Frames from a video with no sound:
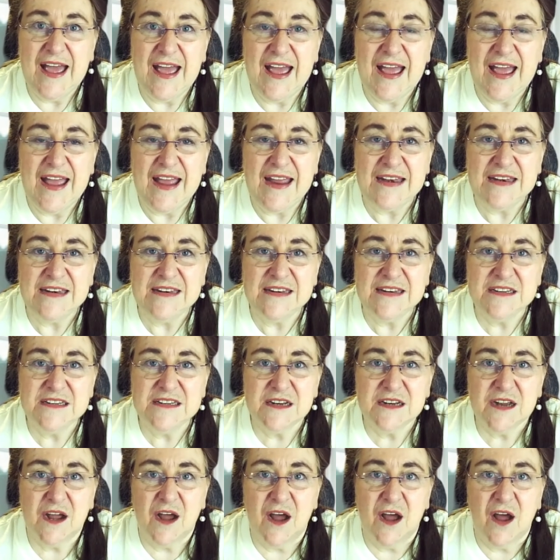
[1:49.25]
and
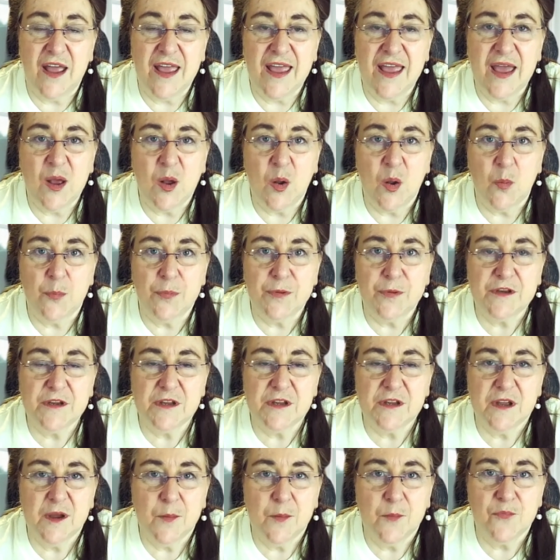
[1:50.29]
I
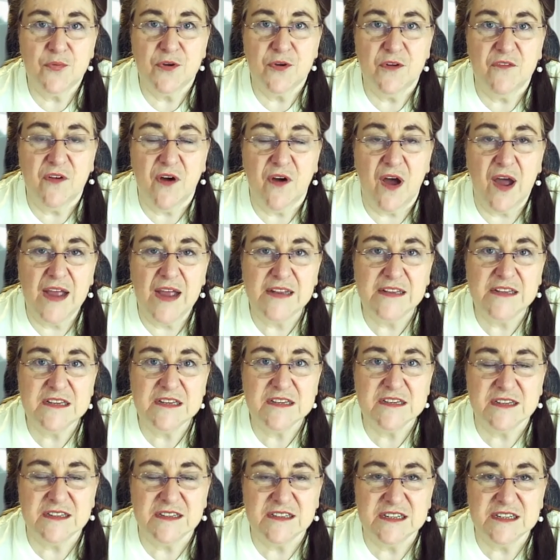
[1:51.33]
helped provide
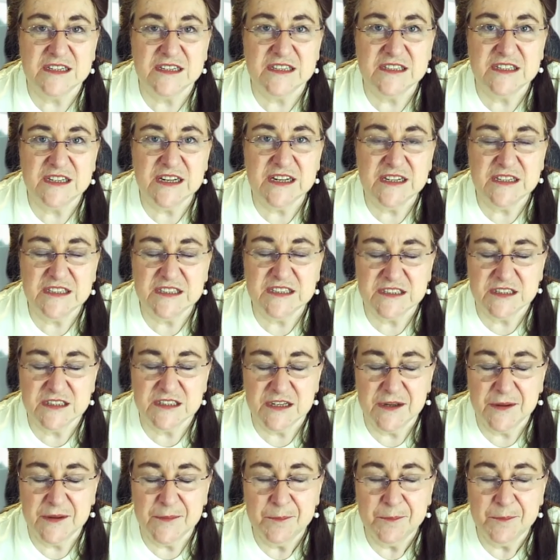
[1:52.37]
statistics